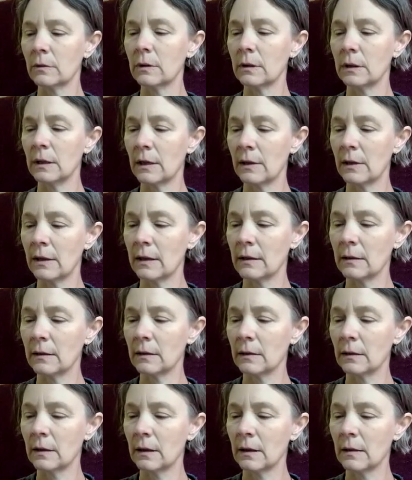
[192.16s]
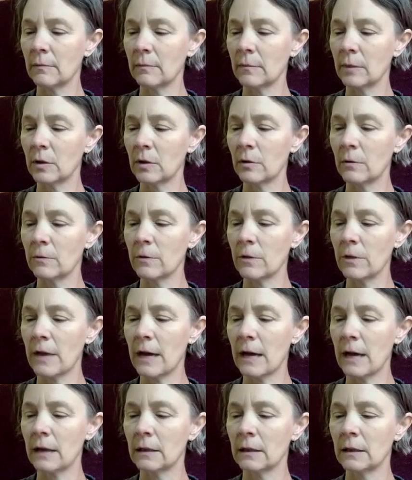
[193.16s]
yeah, that I'm a go for
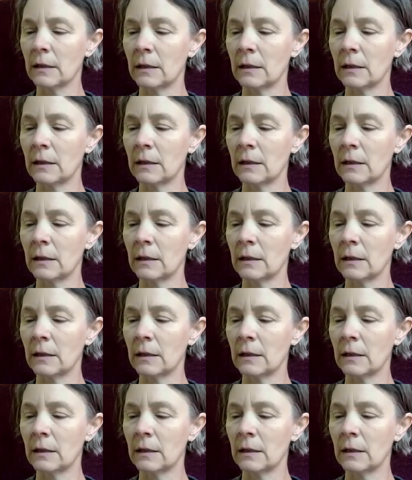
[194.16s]
that.